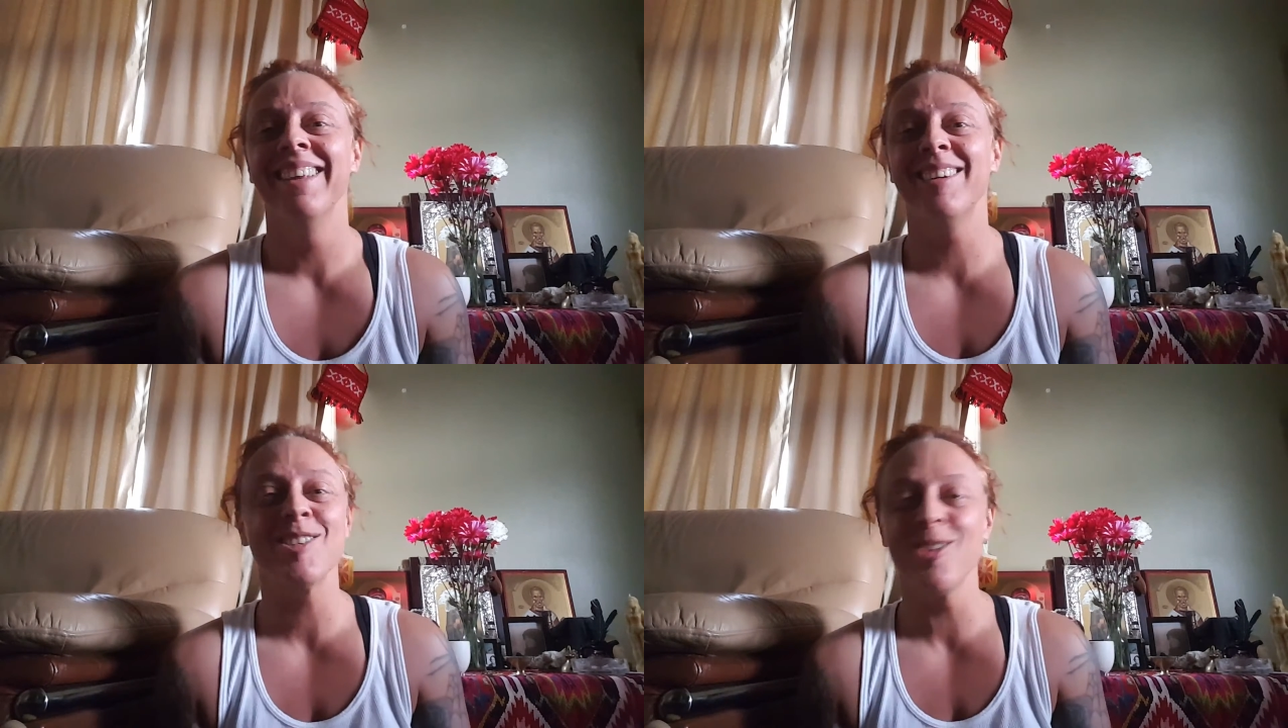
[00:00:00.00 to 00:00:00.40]

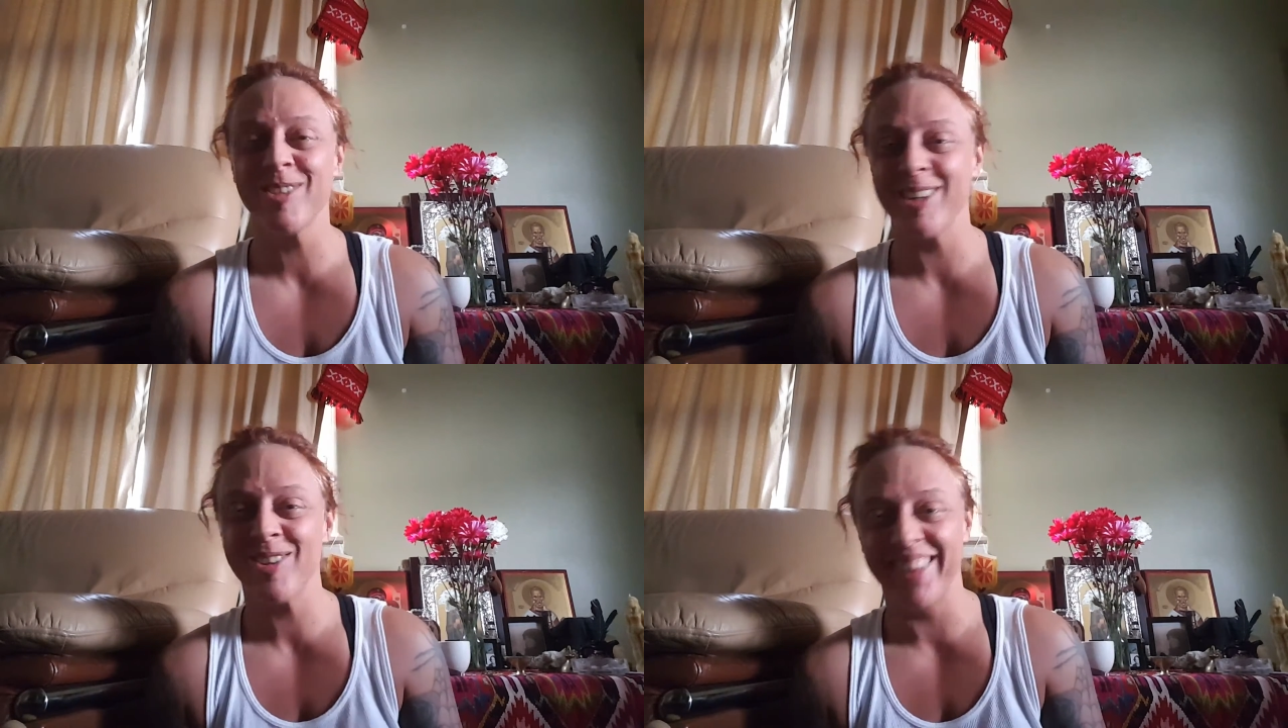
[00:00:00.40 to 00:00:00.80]
there's no
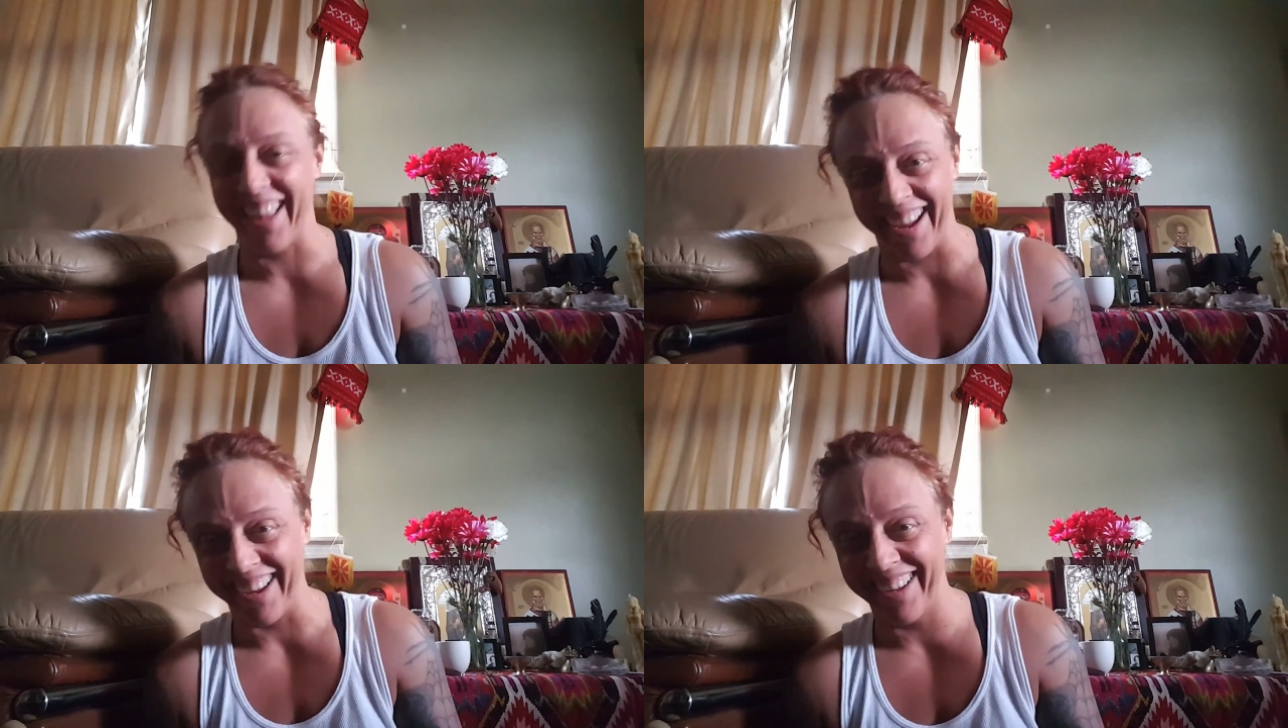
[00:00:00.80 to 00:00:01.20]
such
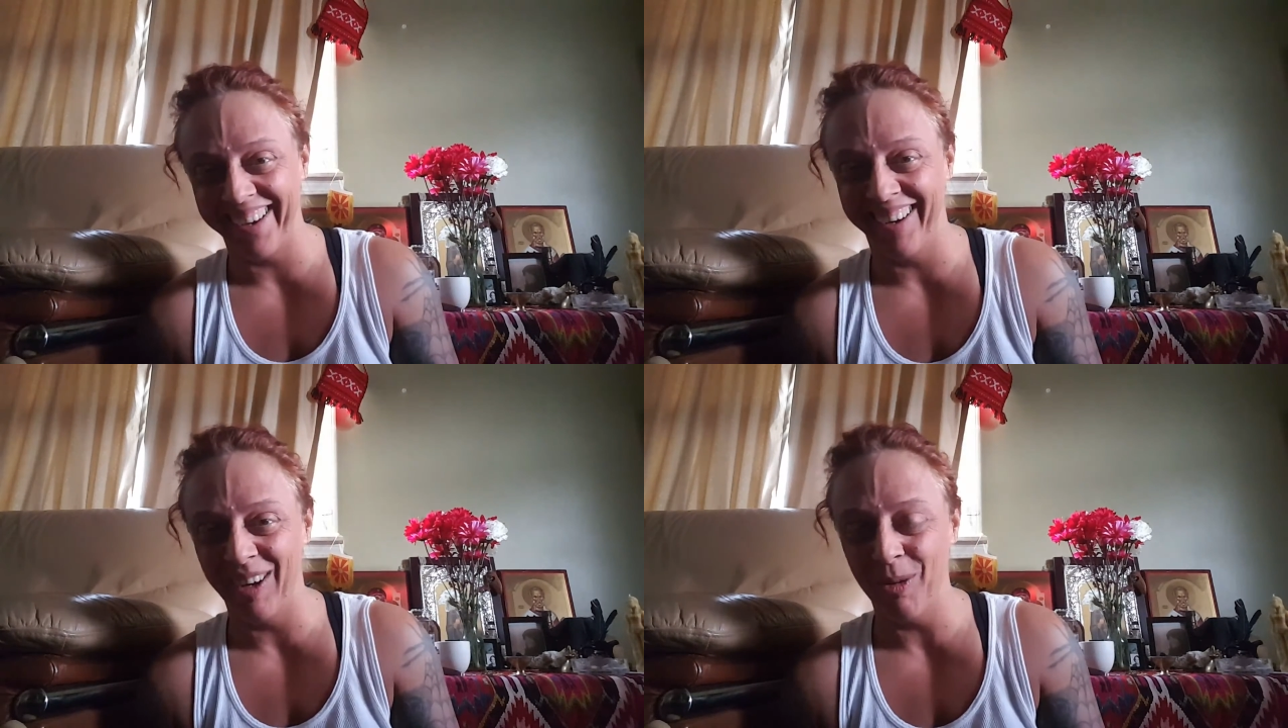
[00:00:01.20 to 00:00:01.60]
thing.
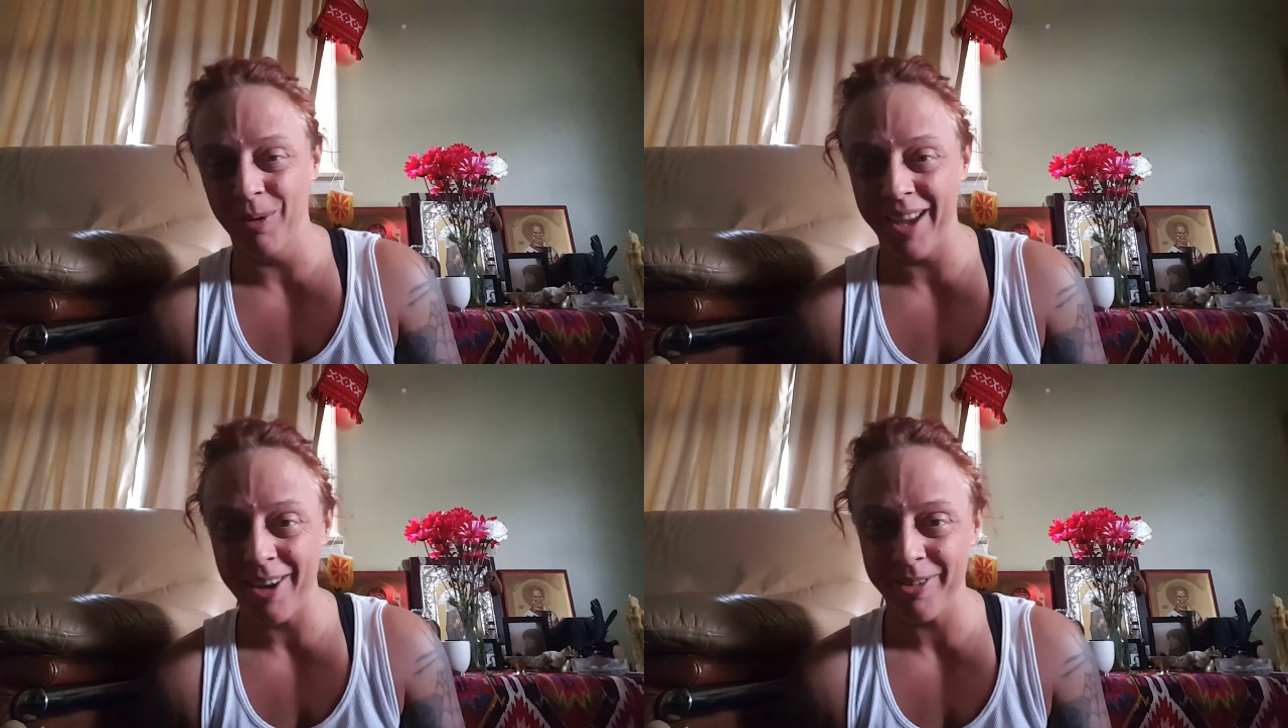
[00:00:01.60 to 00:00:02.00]

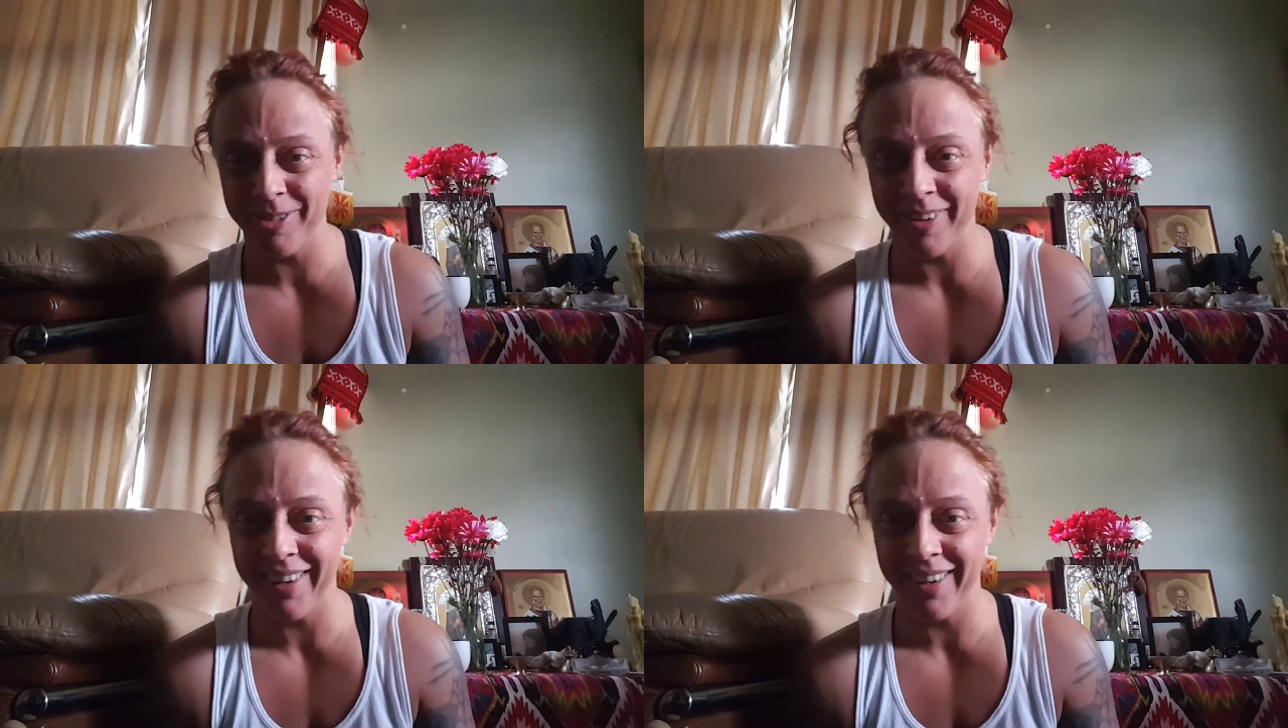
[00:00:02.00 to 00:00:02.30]
We have